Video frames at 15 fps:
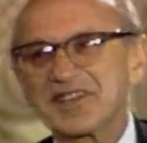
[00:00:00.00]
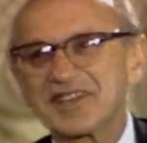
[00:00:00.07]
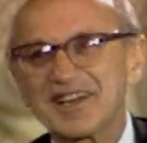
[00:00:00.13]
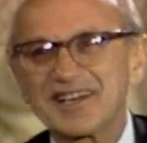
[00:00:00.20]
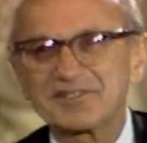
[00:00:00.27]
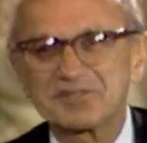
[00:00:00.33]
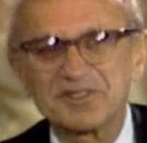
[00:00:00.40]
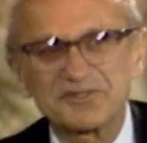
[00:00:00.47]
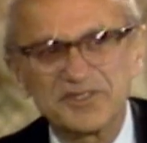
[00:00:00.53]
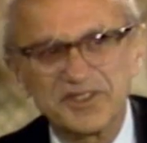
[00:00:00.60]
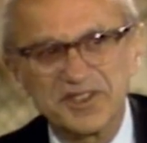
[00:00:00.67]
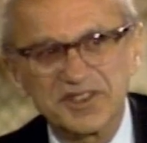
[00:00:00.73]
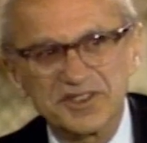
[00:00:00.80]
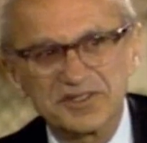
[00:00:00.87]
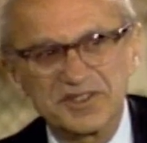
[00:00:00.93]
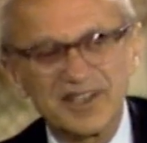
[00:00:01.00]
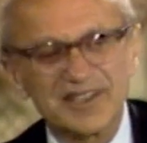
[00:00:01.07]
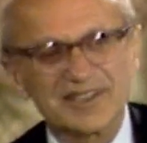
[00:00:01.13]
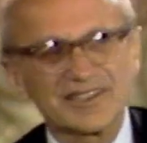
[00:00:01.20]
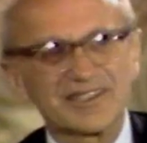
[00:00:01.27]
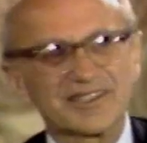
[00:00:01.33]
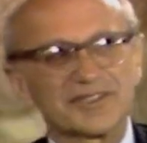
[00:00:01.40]
not referring
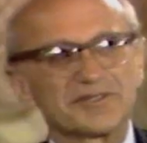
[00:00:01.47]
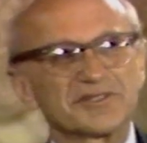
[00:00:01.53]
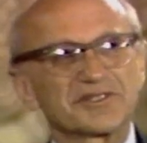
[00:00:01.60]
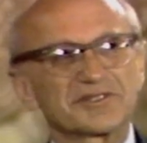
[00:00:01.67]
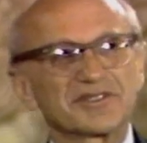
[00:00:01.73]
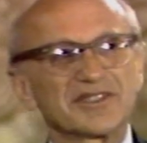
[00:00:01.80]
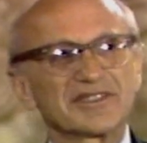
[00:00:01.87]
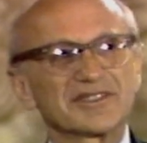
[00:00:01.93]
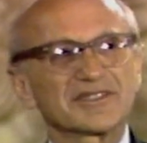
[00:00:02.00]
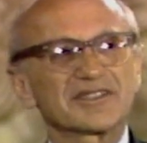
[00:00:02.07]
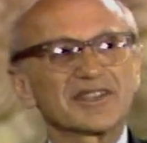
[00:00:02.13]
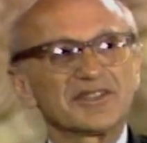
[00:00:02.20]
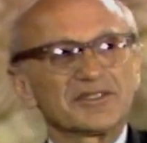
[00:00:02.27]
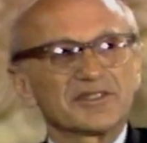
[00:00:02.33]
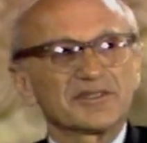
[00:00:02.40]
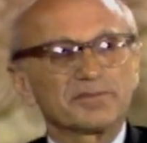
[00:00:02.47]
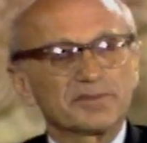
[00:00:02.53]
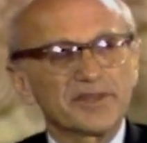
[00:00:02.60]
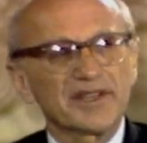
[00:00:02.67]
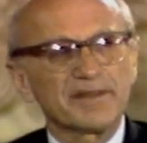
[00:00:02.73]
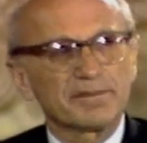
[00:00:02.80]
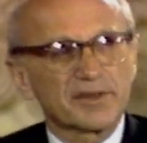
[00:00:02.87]
directly to a trend to slow the
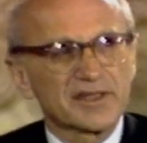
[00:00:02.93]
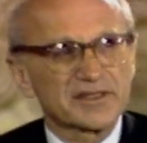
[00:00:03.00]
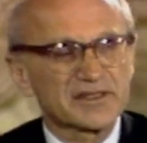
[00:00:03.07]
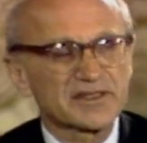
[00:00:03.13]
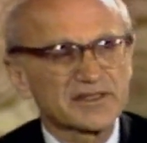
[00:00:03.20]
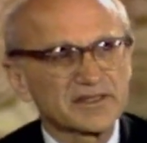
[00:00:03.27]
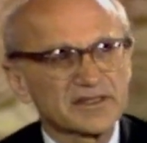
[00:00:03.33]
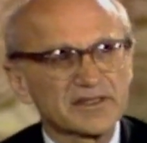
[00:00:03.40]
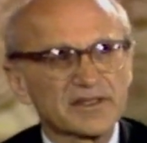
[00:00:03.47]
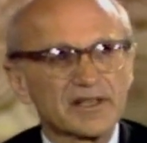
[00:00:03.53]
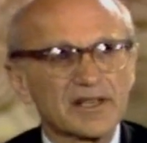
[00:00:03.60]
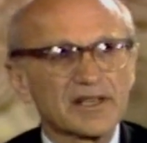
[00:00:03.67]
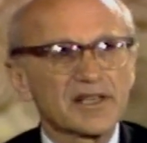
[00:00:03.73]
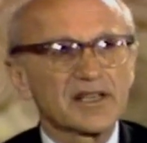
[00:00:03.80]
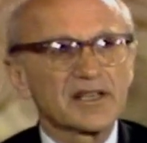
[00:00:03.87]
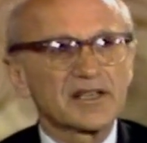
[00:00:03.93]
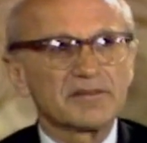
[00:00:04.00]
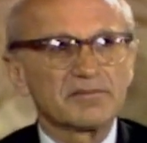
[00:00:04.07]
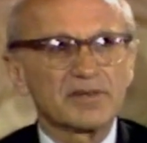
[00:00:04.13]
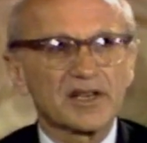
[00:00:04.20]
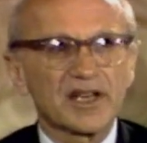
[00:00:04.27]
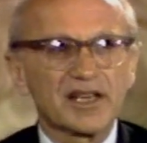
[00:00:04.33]
printing presses,
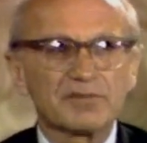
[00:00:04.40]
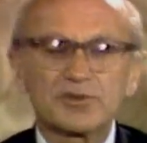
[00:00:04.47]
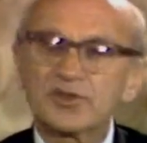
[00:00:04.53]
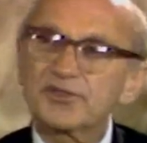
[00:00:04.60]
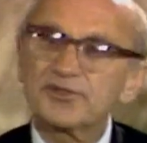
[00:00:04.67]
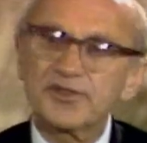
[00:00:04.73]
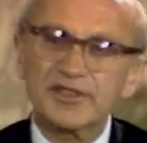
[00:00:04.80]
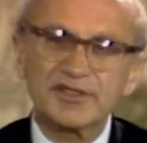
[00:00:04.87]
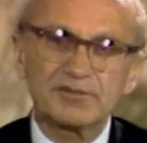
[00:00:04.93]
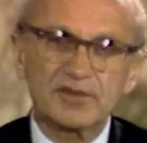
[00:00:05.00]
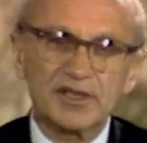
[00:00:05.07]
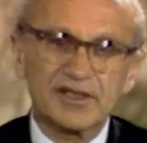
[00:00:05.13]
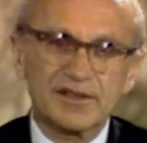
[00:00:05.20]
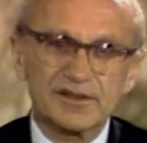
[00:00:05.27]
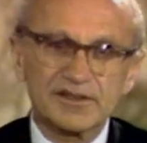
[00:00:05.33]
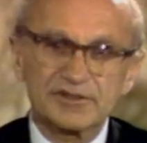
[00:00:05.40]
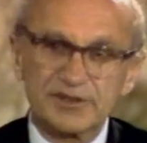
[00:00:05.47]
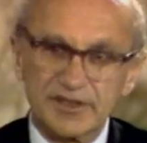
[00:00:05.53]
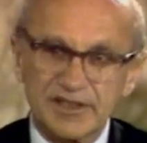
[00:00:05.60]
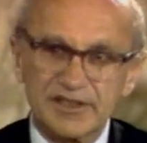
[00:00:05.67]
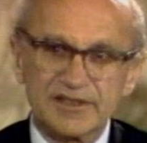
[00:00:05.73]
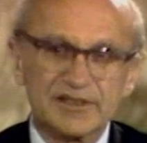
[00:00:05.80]
but a more fundamental
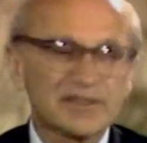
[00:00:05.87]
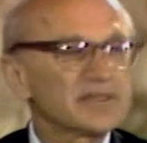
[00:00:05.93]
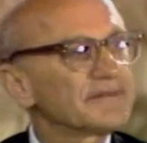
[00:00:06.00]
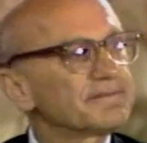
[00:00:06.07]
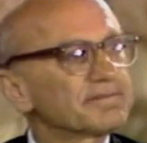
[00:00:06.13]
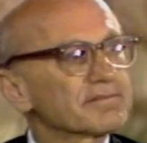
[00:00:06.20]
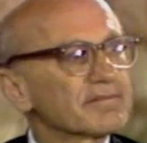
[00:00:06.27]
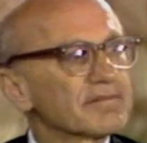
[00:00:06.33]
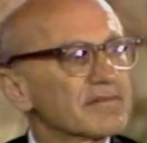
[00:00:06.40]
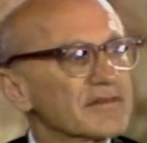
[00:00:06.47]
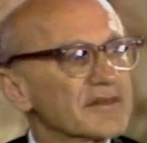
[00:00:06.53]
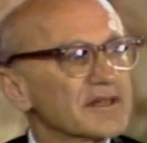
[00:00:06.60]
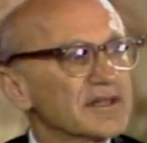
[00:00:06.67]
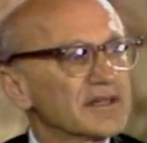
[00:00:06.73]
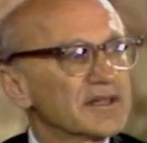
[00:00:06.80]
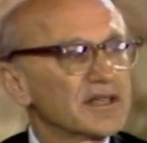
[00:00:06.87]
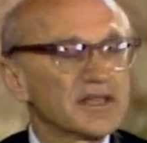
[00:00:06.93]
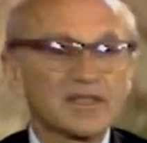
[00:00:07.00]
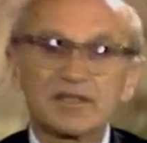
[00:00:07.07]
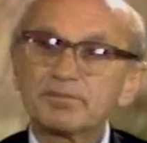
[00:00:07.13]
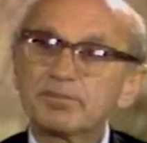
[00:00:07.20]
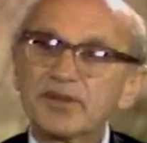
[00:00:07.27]
trend
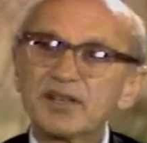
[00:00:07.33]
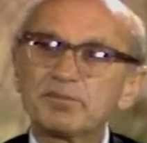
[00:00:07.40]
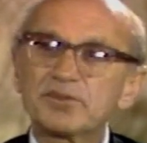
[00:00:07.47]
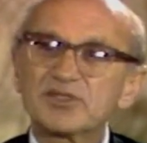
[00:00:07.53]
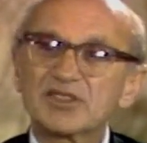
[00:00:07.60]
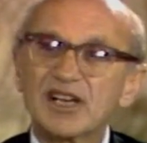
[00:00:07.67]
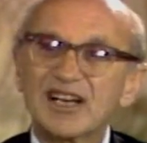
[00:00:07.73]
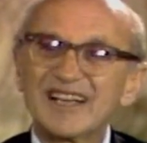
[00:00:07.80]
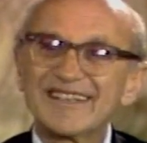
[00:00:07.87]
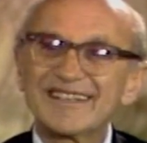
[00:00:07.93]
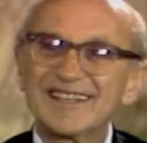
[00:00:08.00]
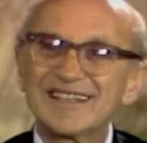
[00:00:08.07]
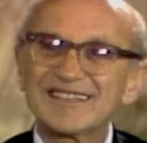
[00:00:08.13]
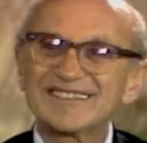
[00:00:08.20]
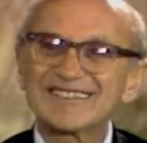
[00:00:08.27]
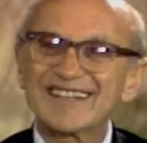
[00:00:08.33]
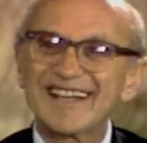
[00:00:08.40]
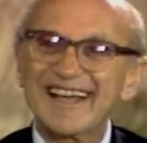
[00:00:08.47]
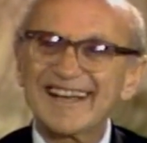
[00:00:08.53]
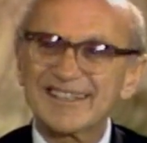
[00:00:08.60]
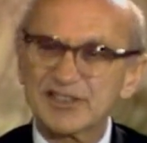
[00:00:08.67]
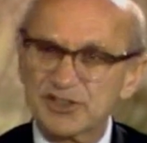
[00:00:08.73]
in people's ideas and
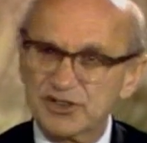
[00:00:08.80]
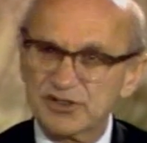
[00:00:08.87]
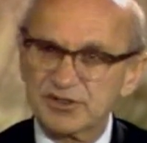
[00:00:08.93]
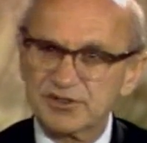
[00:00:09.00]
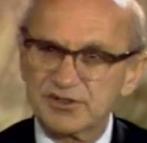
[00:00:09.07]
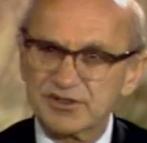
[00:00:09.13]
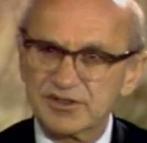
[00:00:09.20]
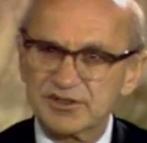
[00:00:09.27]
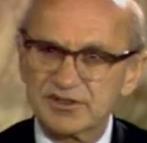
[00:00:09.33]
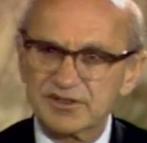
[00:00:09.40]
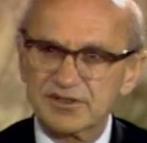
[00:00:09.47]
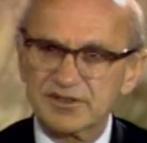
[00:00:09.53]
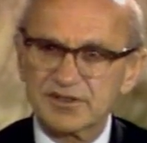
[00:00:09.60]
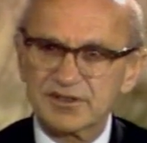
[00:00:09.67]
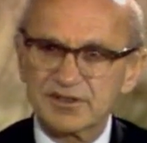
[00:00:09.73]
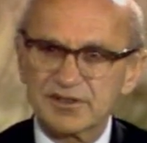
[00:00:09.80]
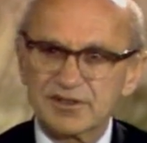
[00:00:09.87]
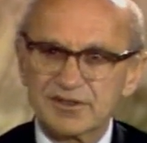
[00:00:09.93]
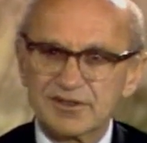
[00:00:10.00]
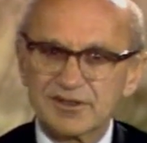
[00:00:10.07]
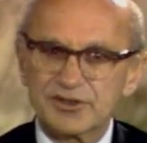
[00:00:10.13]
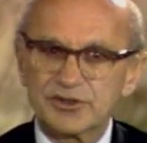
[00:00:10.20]
attitudes
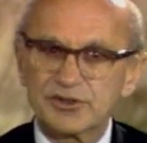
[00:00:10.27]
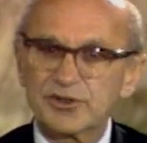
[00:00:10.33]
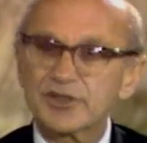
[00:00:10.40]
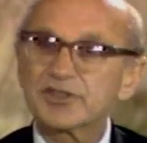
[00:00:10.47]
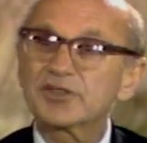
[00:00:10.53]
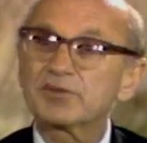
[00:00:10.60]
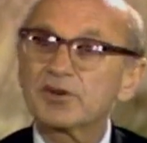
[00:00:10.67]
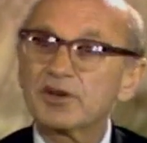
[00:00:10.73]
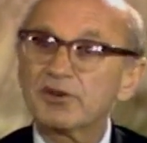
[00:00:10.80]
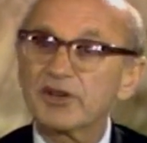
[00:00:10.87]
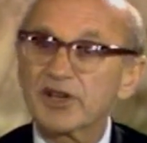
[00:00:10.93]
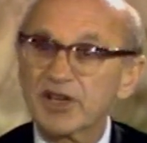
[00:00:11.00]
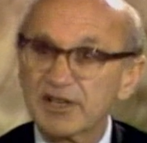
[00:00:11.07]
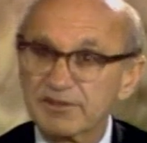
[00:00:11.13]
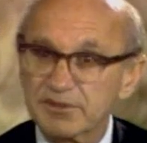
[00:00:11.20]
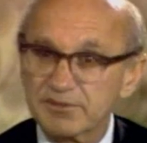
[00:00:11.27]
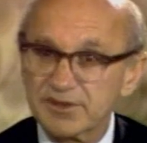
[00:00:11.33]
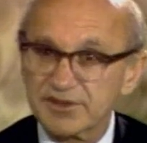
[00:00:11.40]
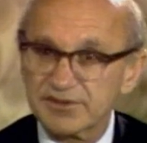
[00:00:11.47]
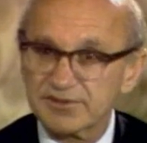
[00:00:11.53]
toward the role of government.